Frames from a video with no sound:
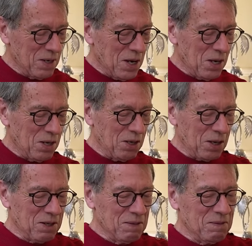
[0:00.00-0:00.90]
Oh,
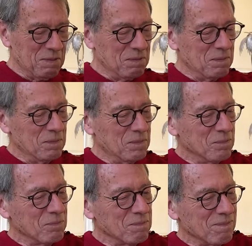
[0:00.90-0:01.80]
look.
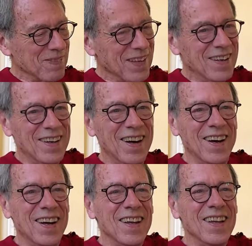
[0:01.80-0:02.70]

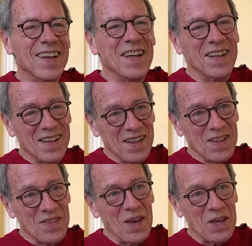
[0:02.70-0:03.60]
That's so
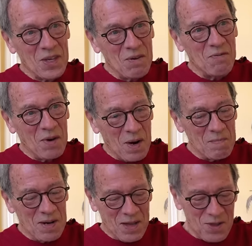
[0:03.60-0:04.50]
cute. Thank you very
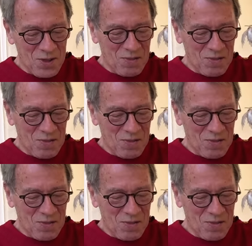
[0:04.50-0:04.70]
much.